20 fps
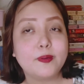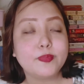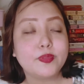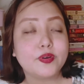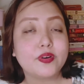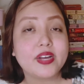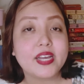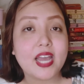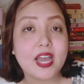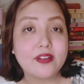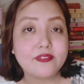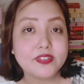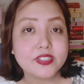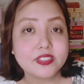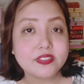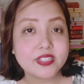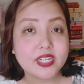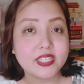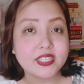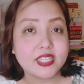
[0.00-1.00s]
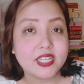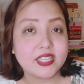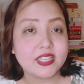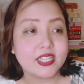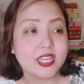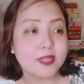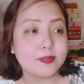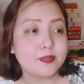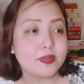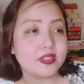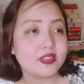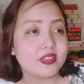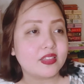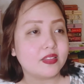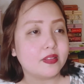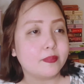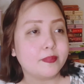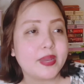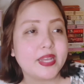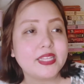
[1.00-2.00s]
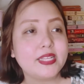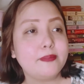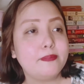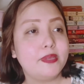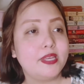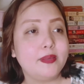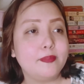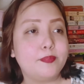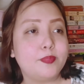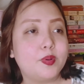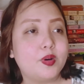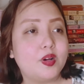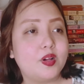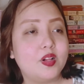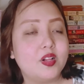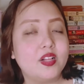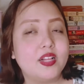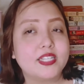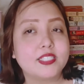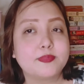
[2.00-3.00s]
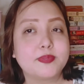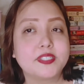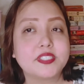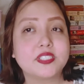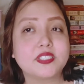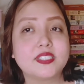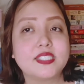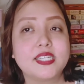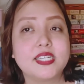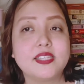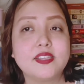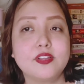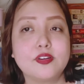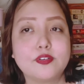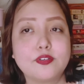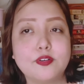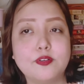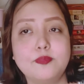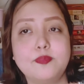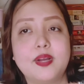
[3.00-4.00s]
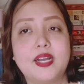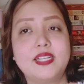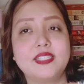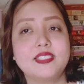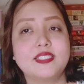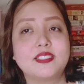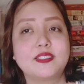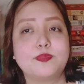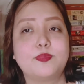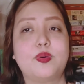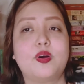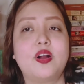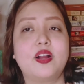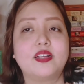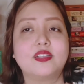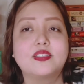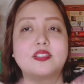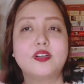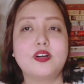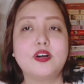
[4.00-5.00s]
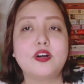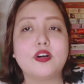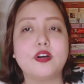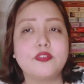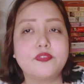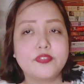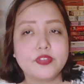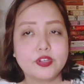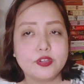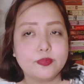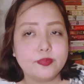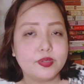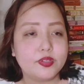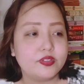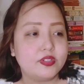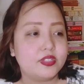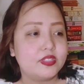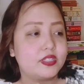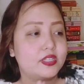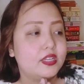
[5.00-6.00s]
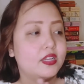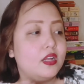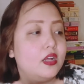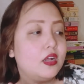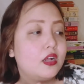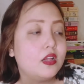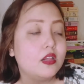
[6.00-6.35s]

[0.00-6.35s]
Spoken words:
though I haven't read that yet, but many people, especially in the romance part of the community,